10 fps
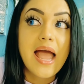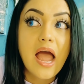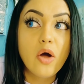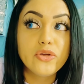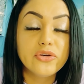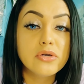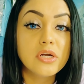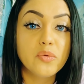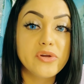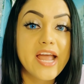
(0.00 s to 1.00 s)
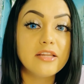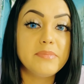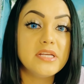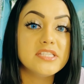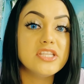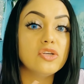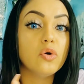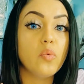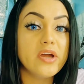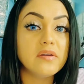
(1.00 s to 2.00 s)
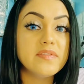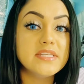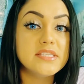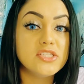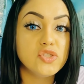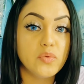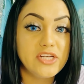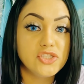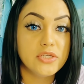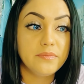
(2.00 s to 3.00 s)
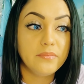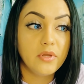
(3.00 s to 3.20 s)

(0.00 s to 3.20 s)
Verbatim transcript: how you're going to react because they're aware of the situation.